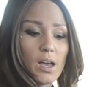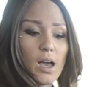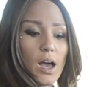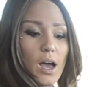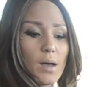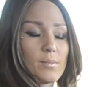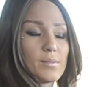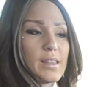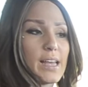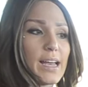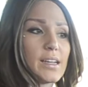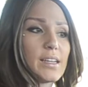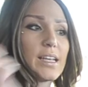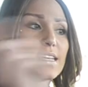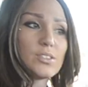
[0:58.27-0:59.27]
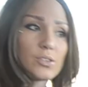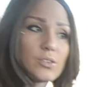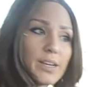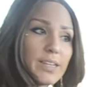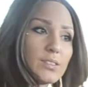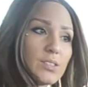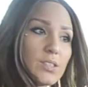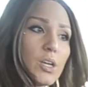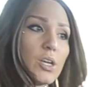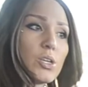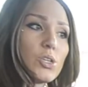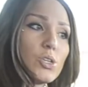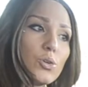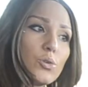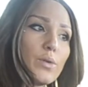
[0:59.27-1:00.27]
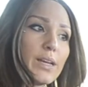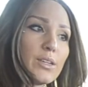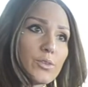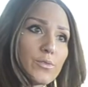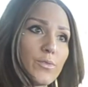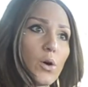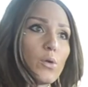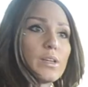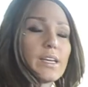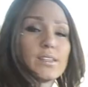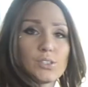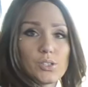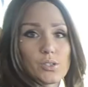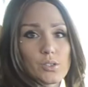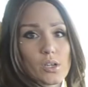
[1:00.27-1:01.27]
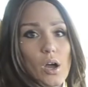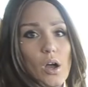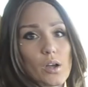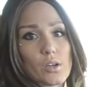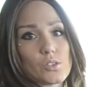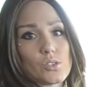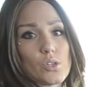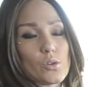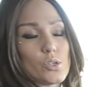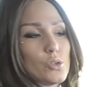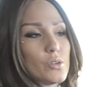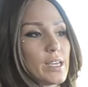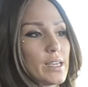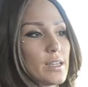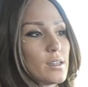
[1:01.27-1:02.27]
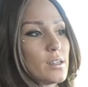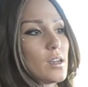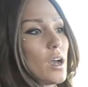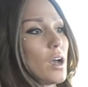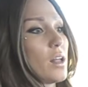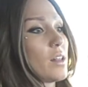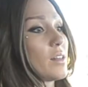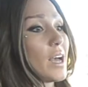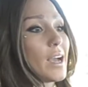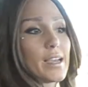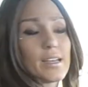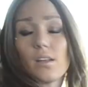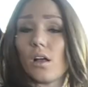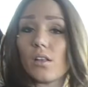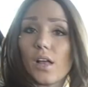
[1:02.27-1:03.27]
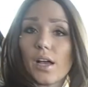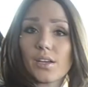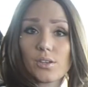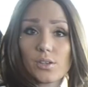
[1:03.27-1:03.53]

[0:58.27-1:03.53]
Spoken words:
that integrates you and your phone into your car. So you can lock and unlock your